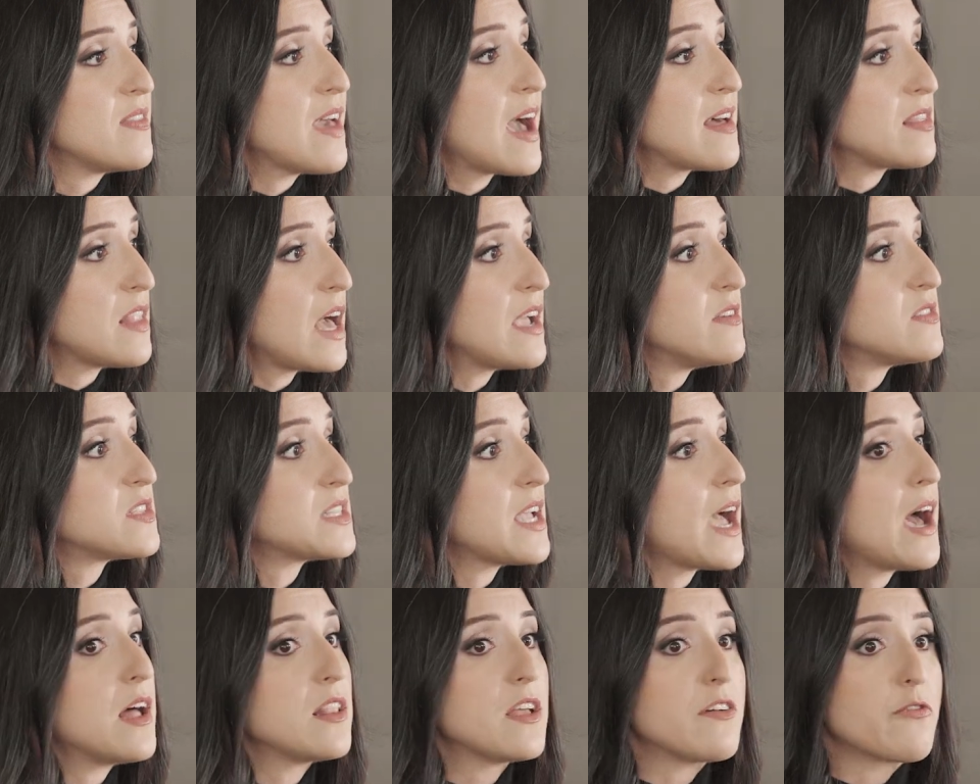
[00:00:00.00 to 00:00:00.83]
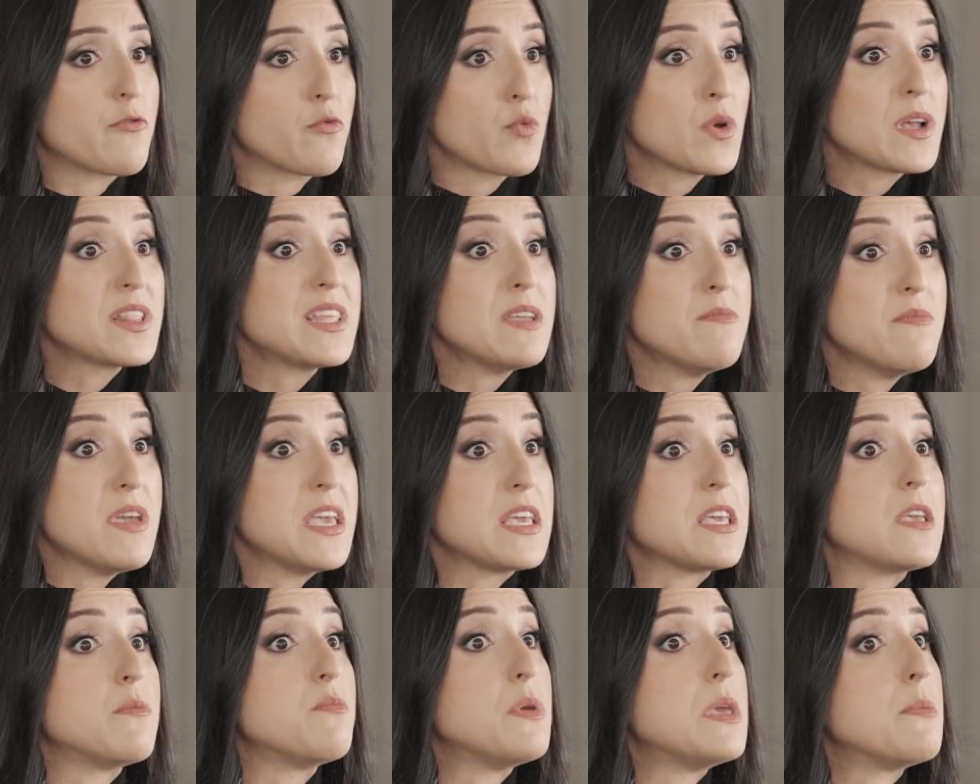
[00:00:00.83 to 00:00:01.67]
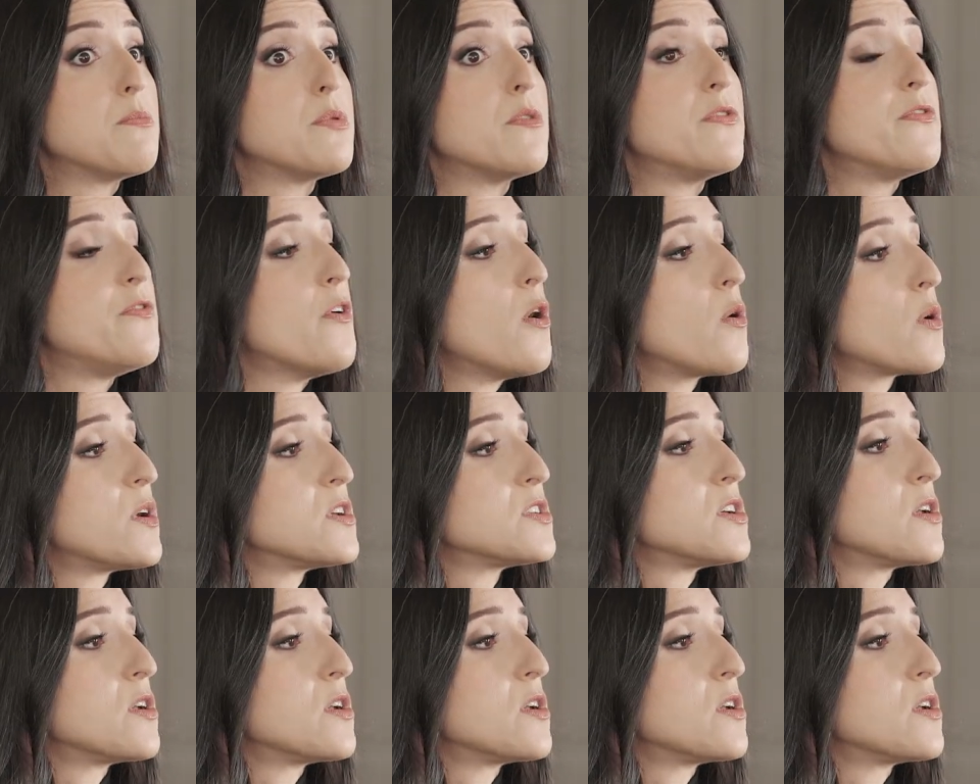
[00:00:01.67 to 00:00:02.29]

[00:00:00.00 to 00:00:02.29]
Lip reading: that lifestyle of really making people focus